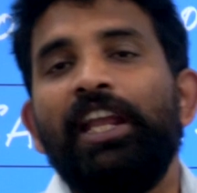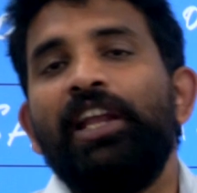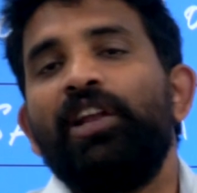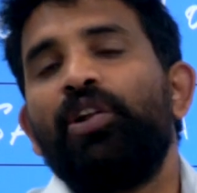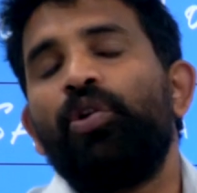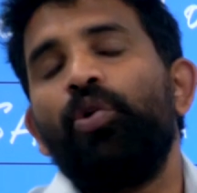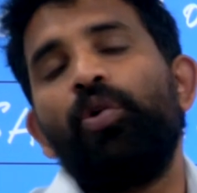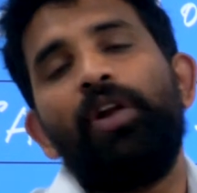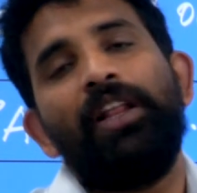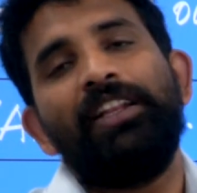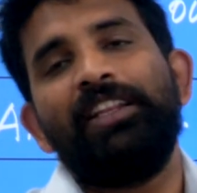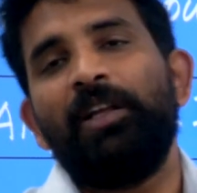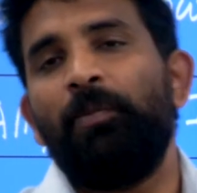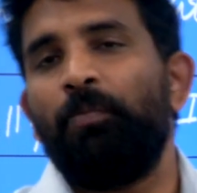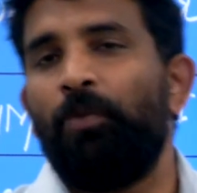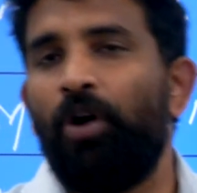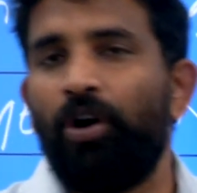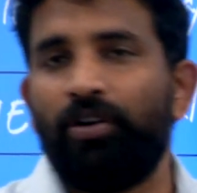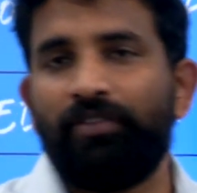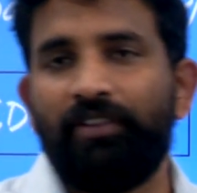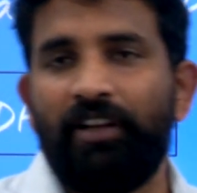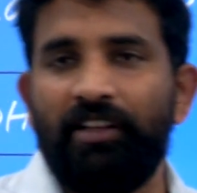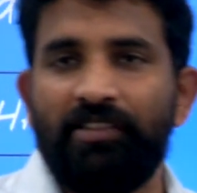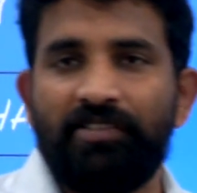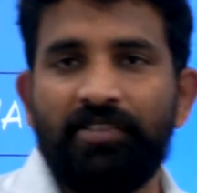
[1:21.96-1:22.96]
including the
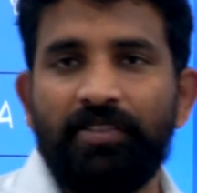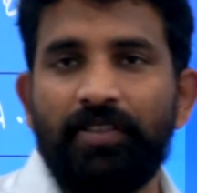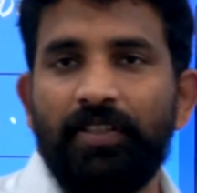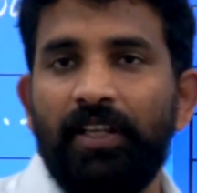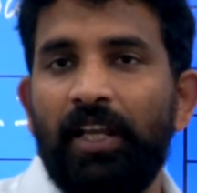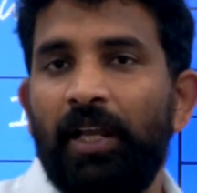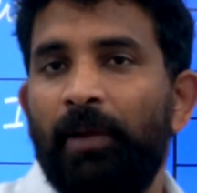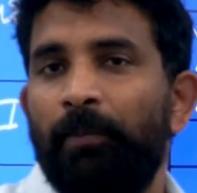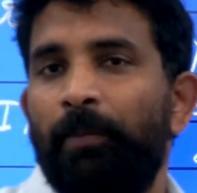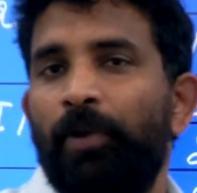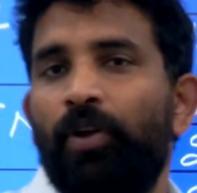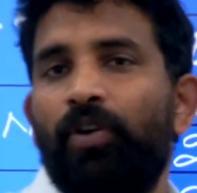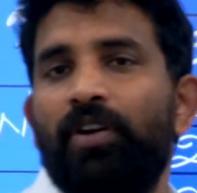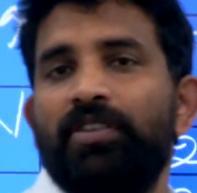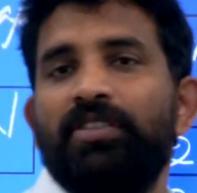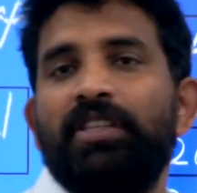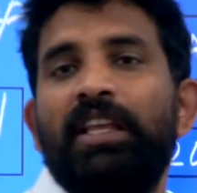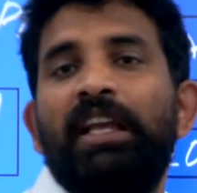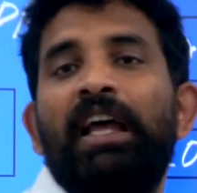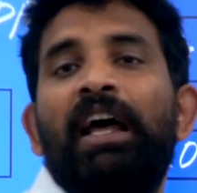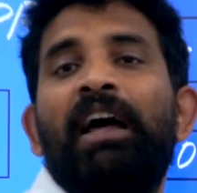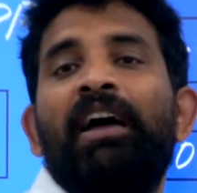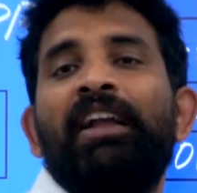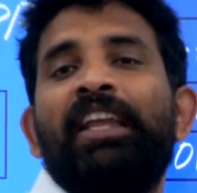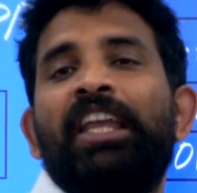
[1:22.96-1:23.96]
mock tests. Because
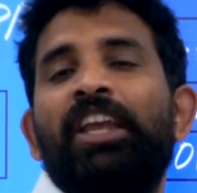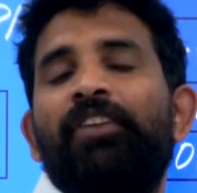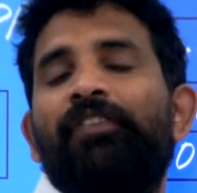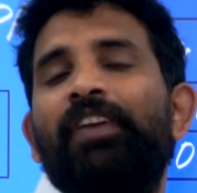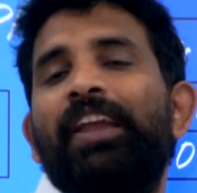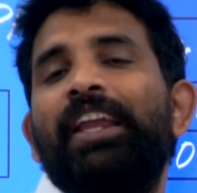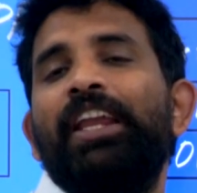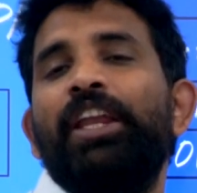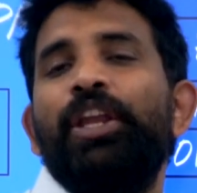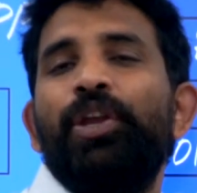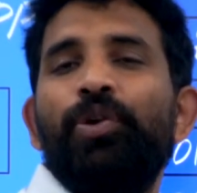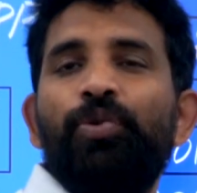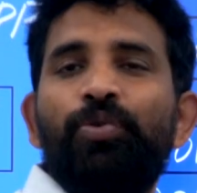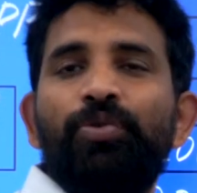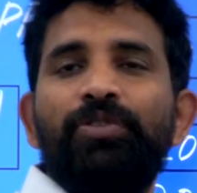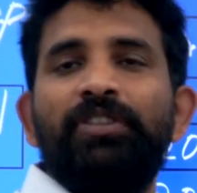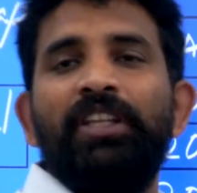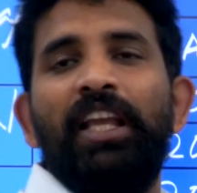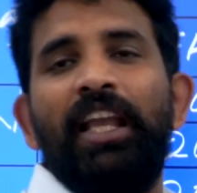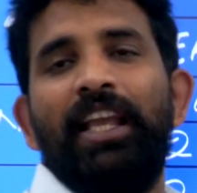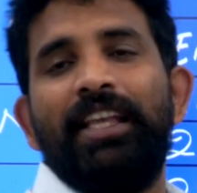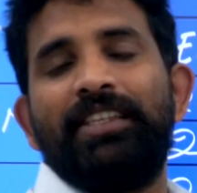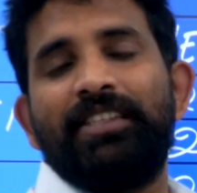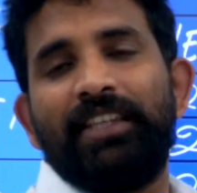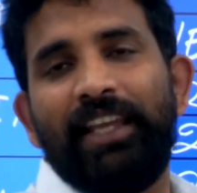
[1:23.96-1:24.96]
giving you
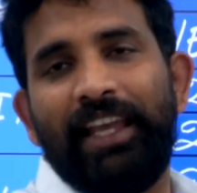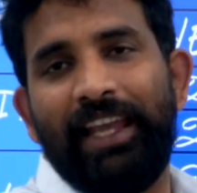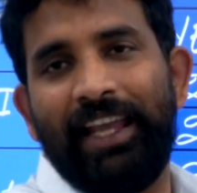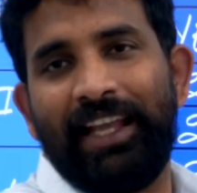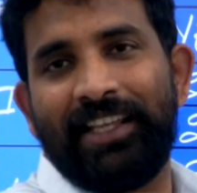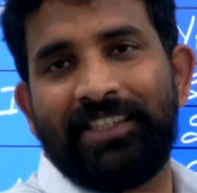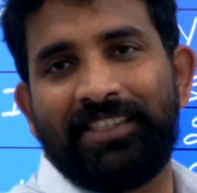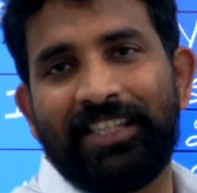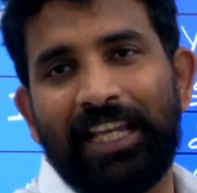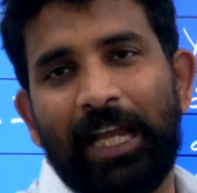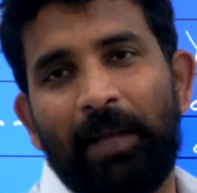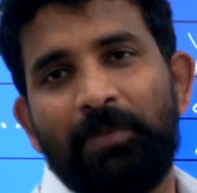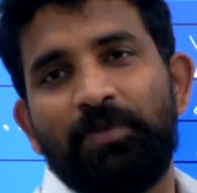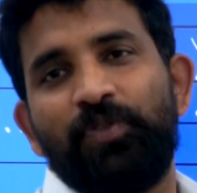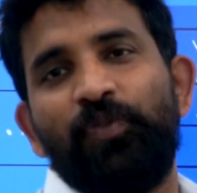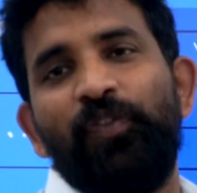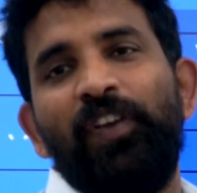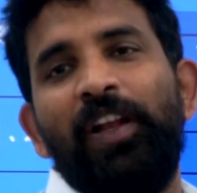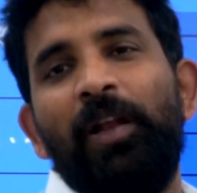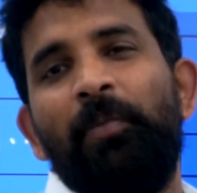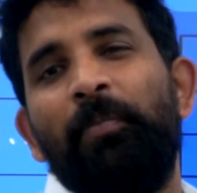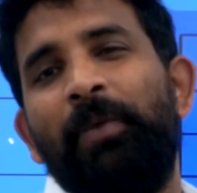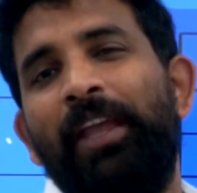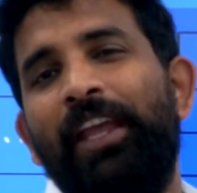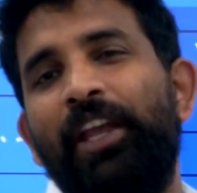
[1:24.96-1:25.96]
these exams
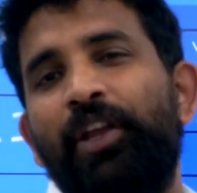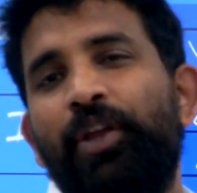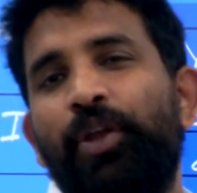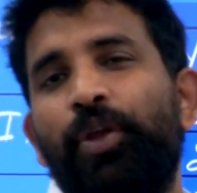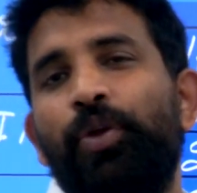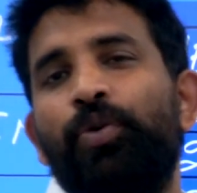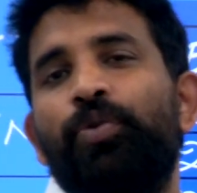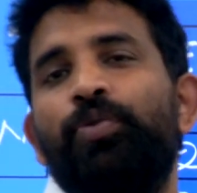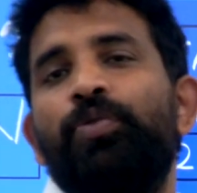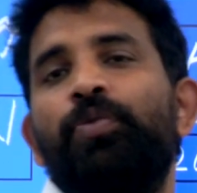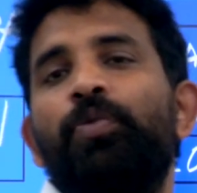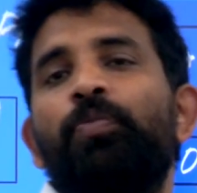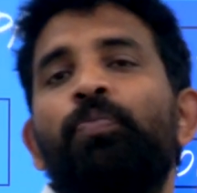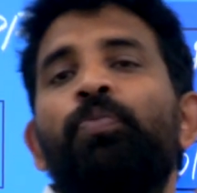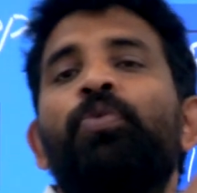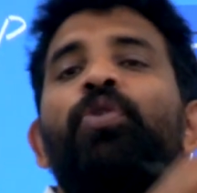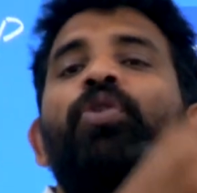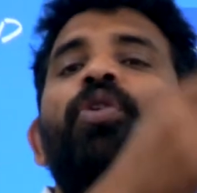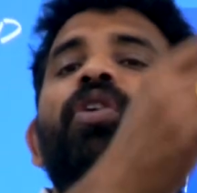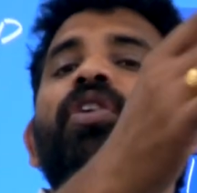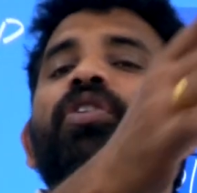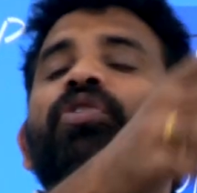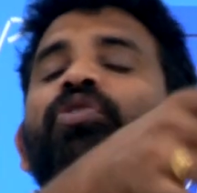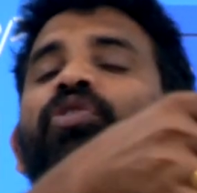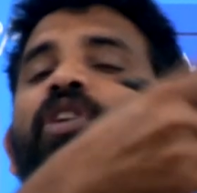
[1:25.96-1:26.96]
will make you
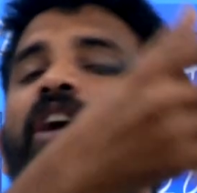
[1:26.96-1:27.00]
more